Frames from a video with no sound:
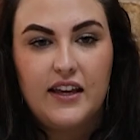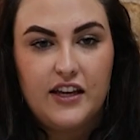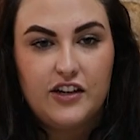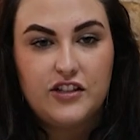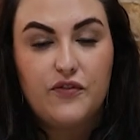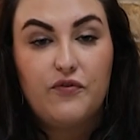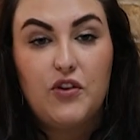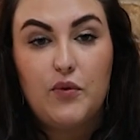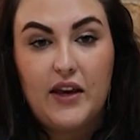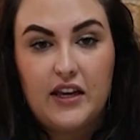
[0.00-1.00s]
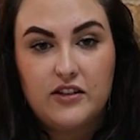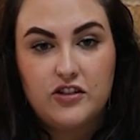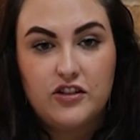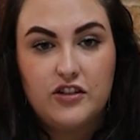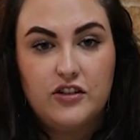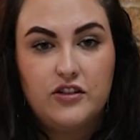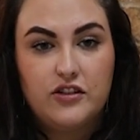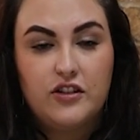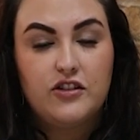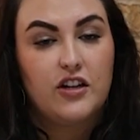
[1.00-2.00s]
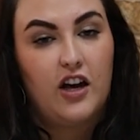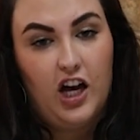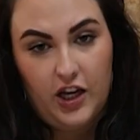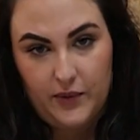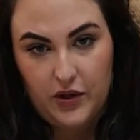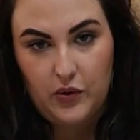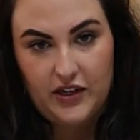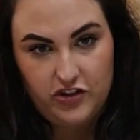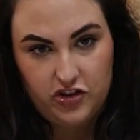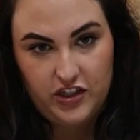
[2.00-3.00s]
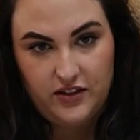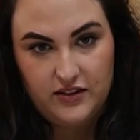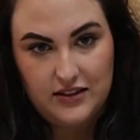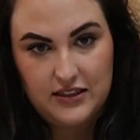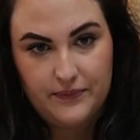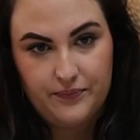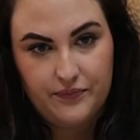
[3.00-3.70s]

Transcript: Here's a few answers to common questions.